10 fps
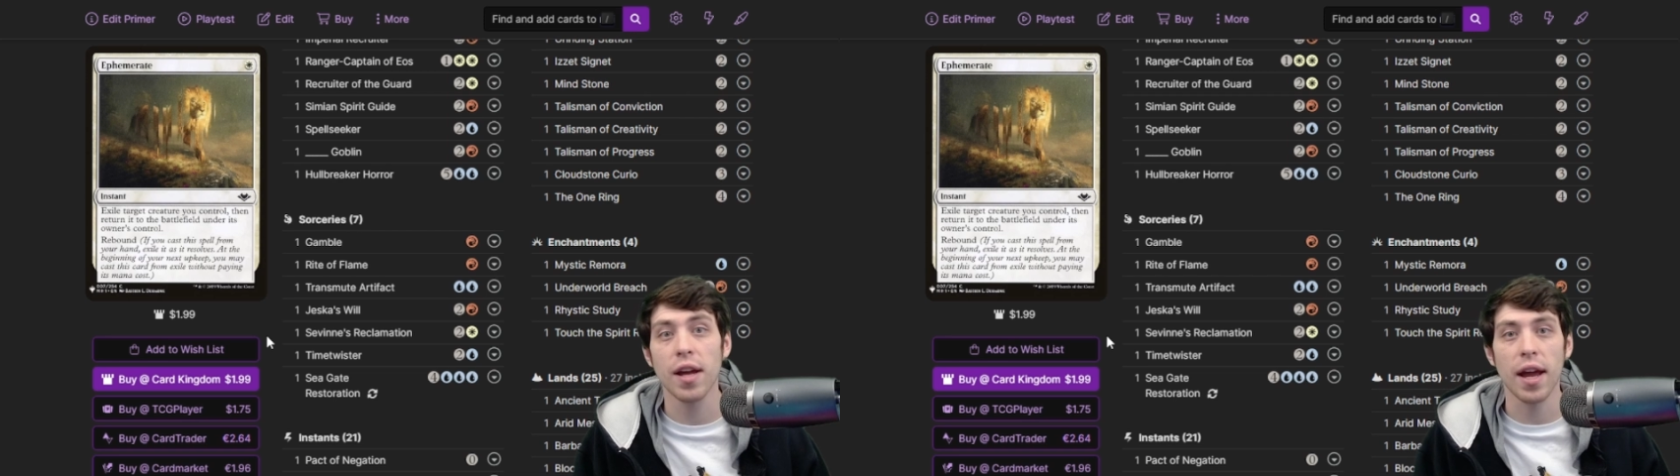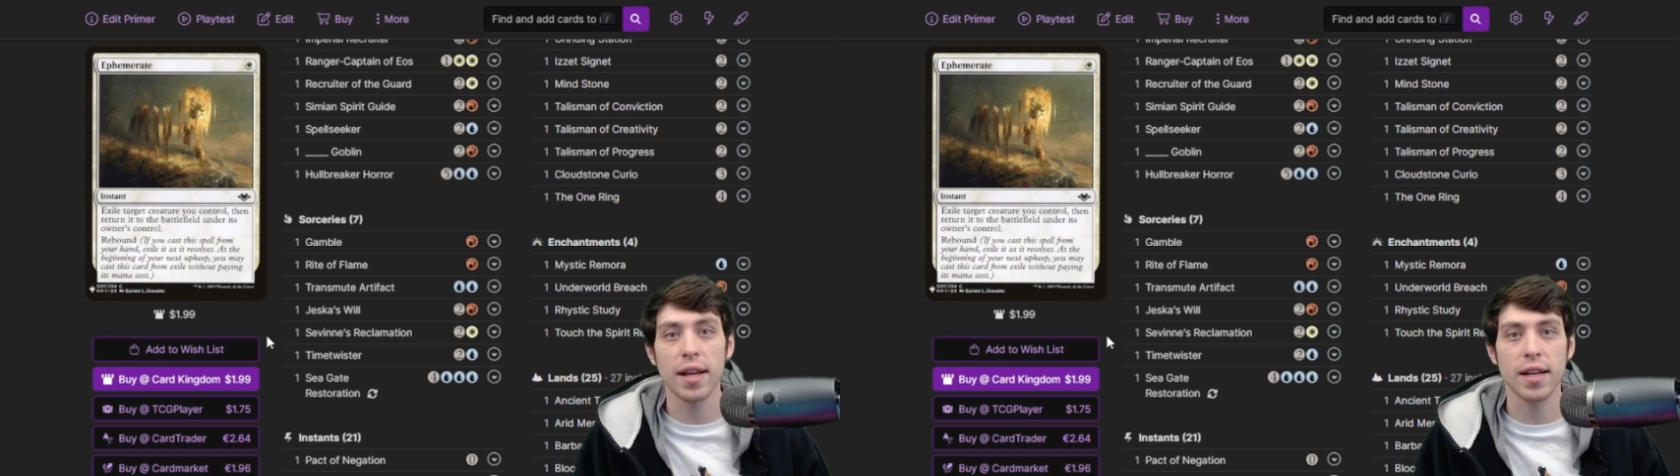
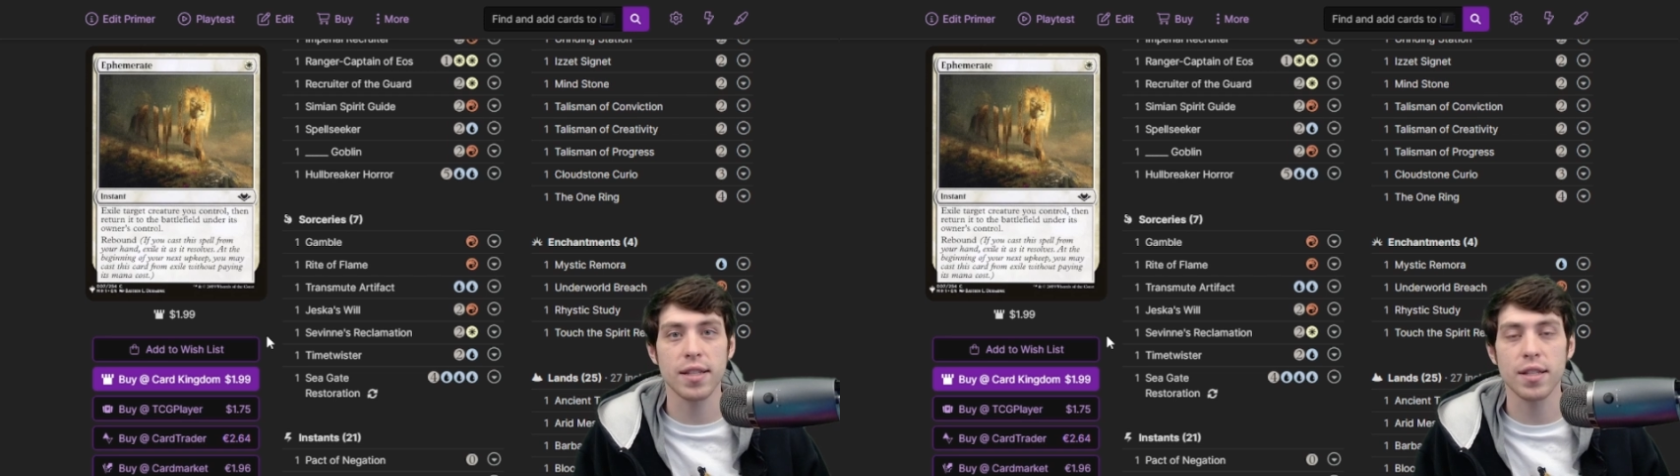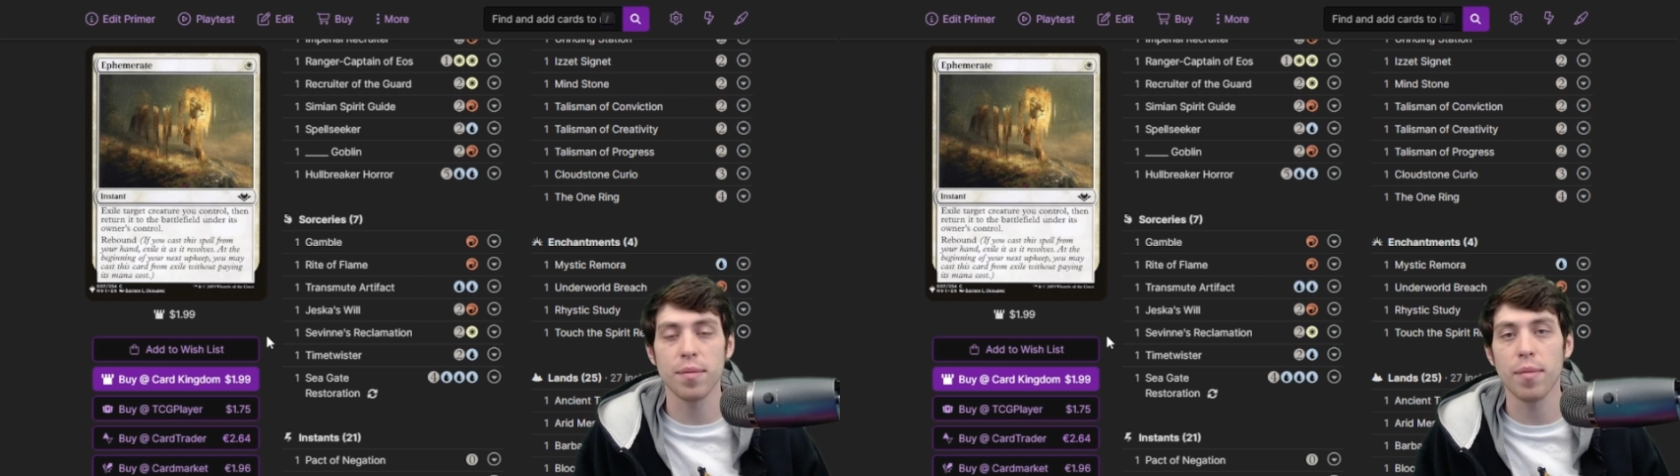and
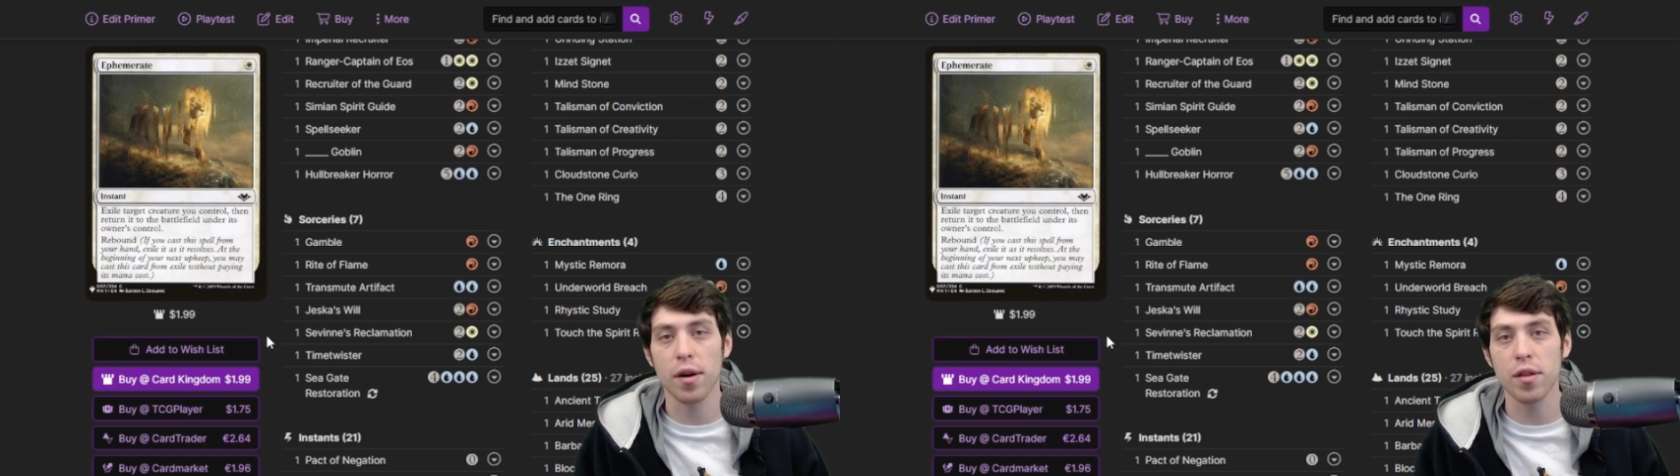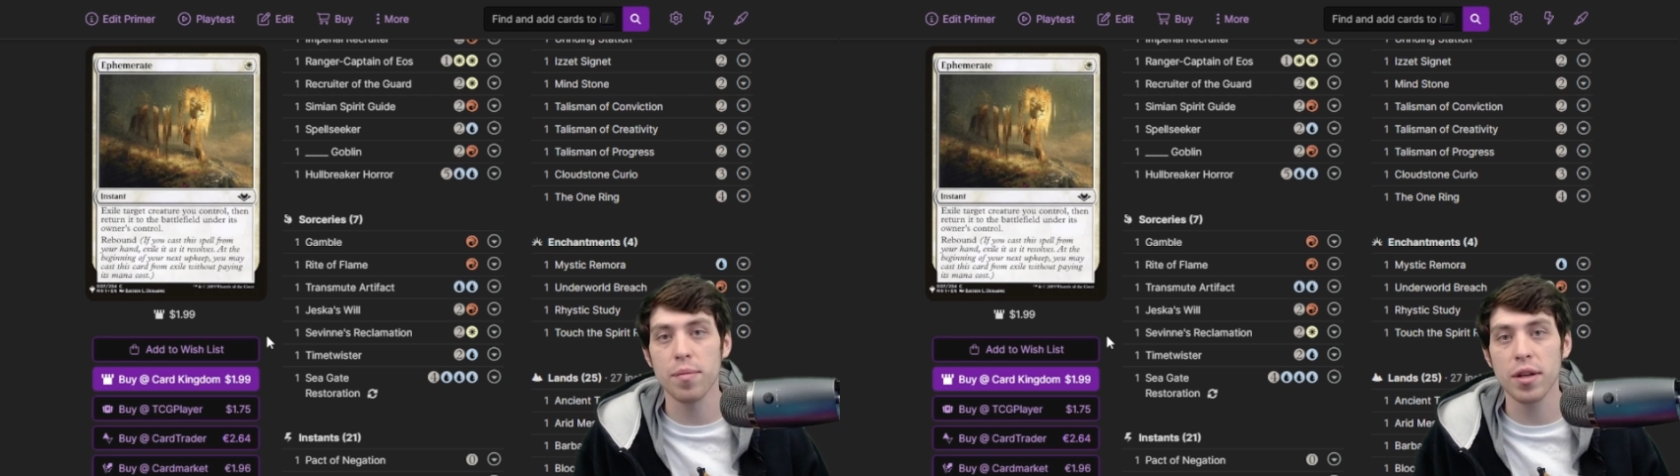gets us a
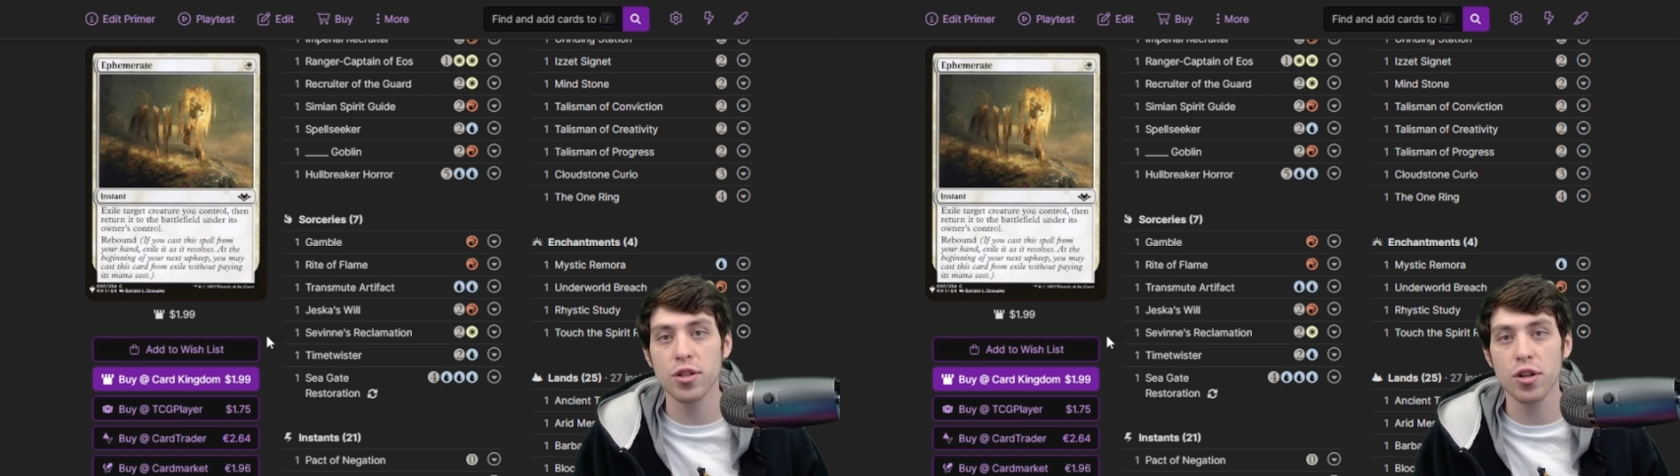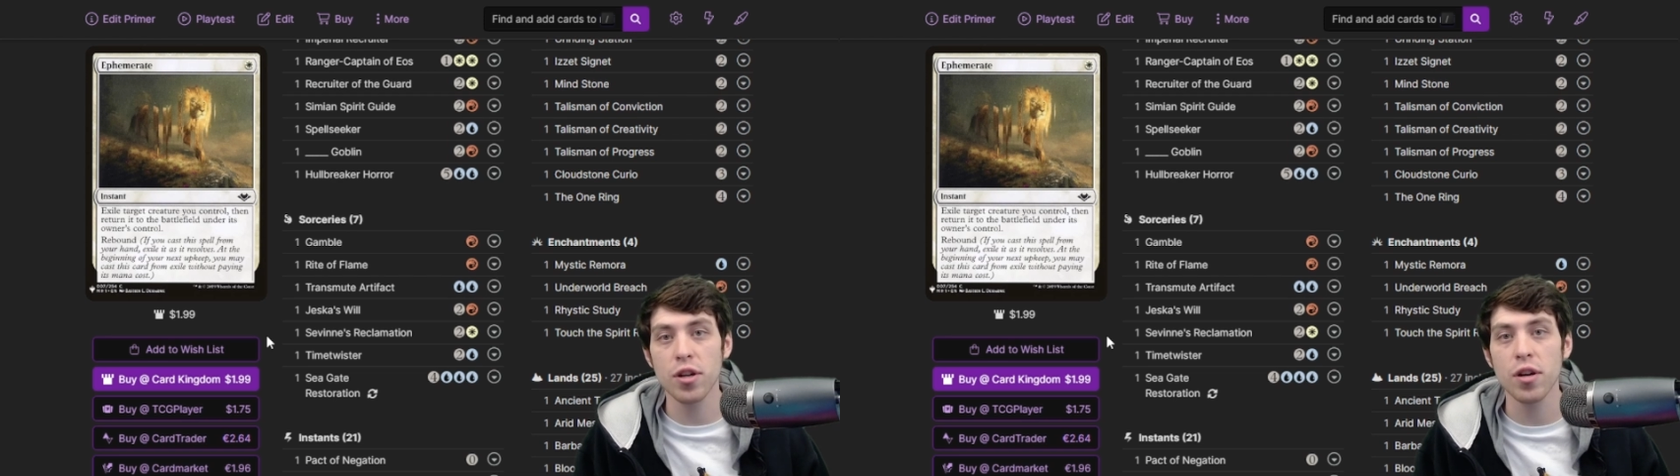Muddle the
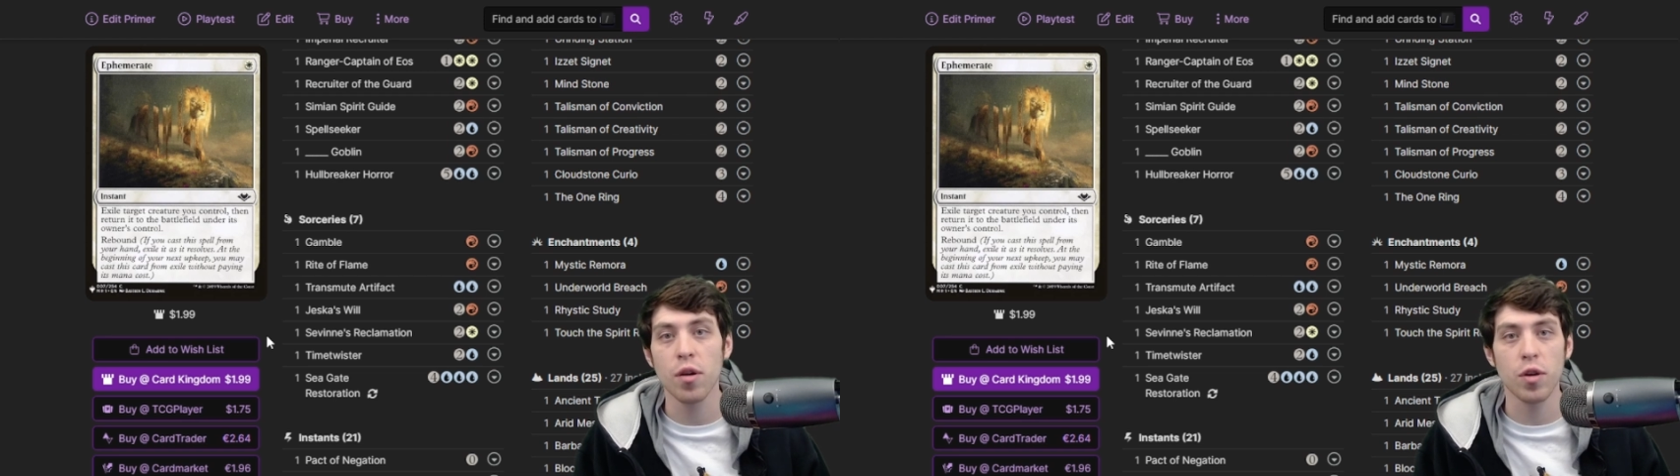Mixture,